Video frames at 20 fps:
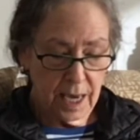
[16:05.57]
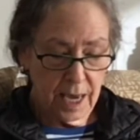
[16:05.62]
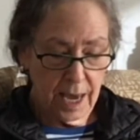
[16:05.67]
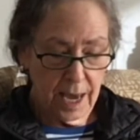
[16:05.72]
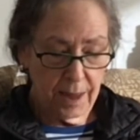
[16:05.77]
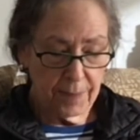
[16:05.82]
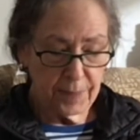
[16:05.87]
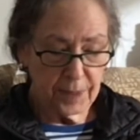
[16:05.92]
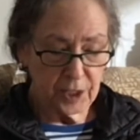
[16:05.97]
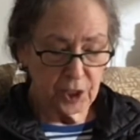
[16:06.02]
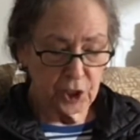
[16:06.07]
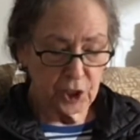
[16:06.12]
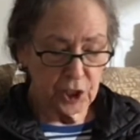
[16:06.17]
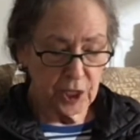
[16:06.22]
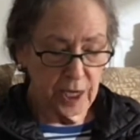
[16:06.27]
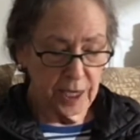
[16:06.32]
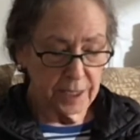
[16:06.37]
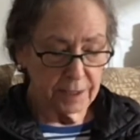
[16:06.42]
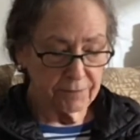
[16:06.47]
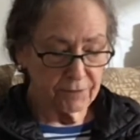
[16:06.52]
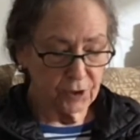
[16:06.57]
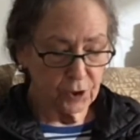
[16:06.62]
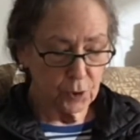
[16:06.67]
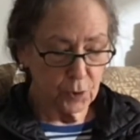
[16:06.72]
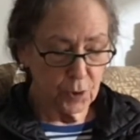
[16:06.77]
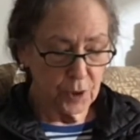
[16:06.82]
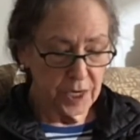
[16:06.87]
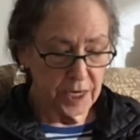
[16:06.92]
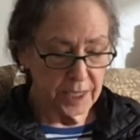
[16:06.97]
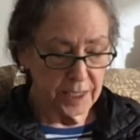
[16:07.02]
and the shade of
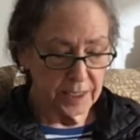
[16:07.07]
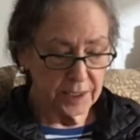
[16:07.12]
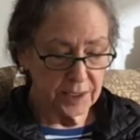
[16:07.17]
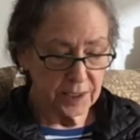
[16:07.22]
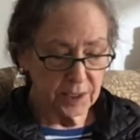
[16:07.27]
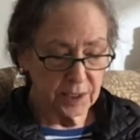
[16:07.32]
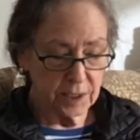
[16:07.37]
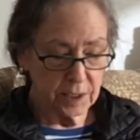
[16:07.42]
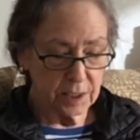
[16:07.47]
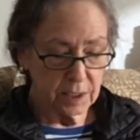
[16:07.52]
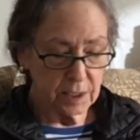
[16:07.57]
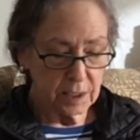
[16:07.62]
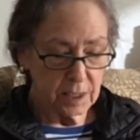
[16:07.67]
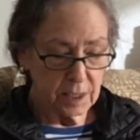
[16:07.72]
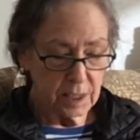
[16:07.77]
trees.